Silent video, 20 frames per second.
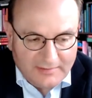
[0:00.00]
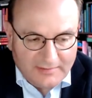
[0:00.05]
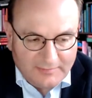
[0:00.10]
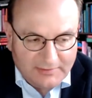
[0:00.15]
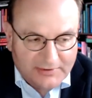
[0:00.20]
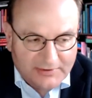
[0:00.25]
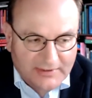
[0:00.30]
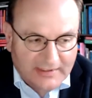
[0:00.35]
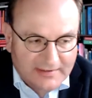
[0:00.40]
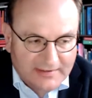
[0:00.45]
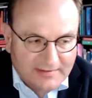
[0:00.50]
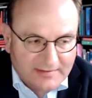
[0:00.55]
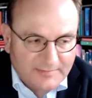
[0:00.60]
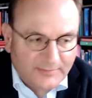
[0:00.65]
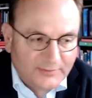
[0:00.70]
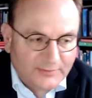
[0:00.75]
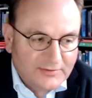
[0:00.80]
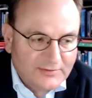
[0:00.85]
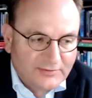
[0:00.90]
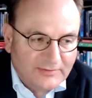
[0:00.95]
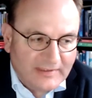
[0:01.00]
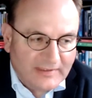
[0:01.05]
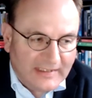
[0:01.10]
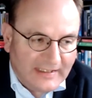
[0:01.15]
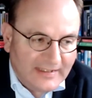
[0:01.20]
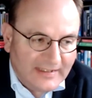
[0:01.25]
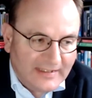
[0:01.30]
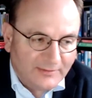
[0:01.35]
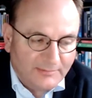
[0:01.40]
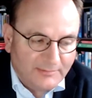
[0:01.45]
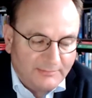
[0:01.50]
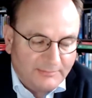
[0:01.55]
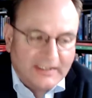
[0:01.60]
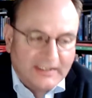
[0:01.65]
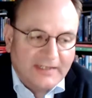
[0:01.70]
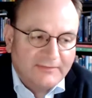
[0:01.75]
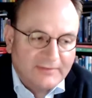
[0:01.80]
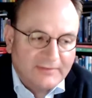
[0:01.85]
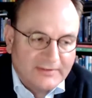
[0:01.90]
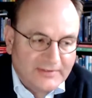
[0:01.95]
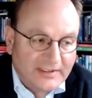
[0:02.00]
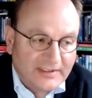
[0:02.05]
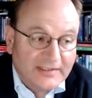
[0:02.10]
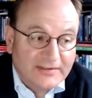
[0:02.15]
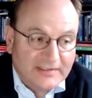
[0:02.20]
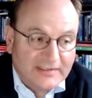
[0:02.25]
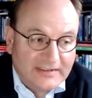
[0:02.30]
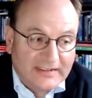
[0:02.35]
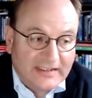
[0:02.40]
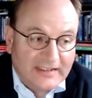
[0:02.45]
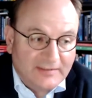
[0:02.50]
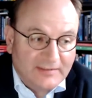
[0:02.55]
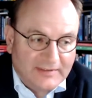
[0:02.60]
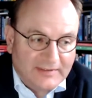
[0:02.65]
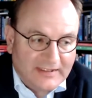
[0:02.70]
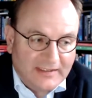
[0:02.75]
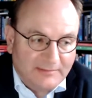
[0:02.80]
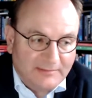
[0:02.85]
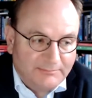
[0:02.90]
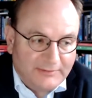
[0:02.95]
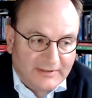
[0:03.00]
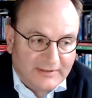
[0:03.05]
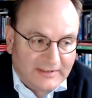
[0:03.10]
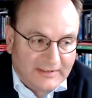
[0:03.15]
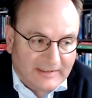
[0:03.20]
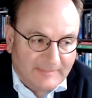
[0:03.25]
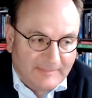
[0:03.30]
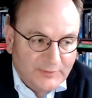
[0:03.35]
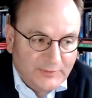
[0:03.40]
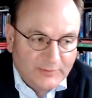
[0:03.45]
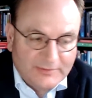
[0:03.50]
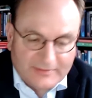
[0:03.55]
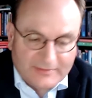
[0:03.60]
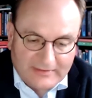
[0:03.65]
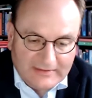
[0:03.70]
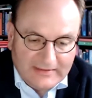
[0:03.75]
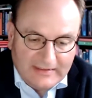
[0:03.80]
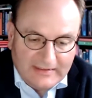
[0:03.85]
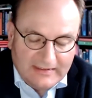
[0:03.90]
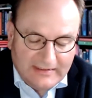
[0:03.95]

we just want to rely on behavioral change, and then we can be carbon neutral.